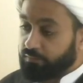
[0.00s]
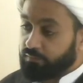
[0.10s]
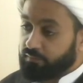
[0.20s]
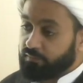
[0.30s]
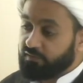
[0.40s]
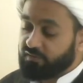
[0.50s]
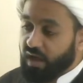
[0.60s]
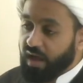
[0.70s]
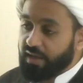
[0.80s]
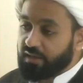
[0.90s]
this
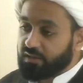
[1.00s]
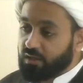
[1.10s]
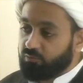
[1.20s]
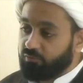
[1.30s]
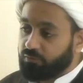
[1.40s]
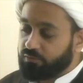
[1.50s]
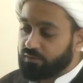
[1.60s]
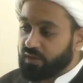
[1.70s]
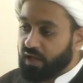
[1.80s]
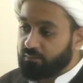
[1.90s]
ayah came
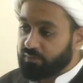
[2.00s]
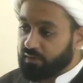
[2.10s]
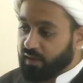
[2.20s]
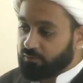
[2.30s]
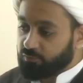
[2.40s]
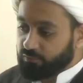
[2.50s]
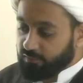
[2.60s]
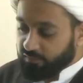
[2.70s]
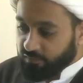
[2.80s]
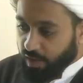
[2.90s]
forward and began to
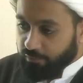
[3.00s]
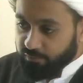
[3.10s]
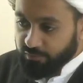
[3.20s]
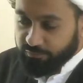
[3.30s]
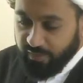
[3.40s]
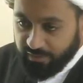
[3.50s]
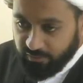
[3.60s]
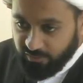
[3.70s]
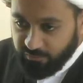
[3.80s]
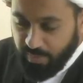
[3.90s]
discourage, in fact,
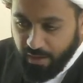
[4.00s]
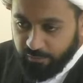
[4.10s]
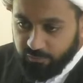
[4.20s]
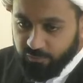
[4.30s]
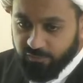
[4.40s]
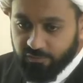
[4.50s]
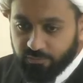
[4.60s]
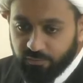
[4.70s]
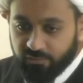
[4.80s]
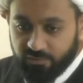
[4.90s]
disparages the
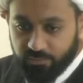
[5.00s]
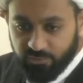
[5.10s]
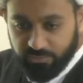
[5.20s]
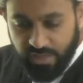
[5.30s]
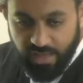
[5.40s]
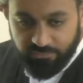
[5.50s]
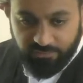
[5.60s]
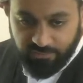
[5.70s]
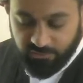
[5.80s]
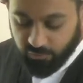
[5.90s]
Muslim to behave in
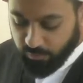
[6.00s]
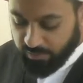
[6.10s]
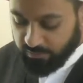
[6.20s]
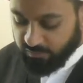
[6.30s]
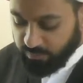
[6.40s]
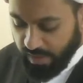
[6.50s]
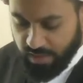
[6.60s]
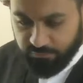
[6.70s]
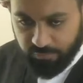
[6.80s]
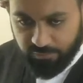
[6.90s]
such a way. This
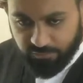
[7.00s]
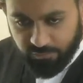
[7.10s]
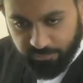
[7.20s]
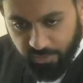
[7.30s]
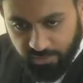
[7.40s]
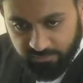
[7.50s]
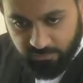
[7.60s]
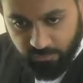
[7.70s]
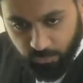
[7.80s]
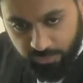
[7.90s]
behavior is not
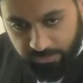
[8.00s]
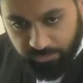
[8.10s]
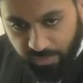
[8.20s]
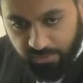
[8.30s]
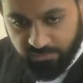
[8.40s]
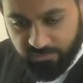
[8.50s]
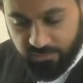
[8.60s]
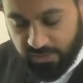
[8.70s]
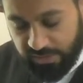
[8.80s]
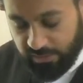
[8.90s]

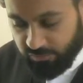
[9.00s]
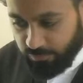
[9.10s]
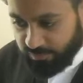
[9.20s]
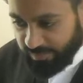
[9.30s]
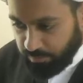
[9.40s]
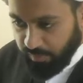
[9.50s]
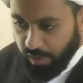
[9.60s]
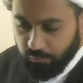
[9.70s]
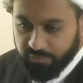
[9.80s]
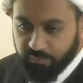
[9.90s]
is not in
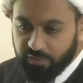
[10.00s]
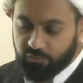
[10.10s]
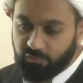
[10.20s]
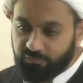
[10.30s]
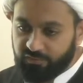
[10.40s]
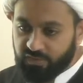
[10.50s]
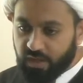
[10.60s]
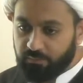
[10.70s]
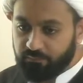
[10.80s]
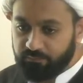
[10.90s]
par with the message of Islam.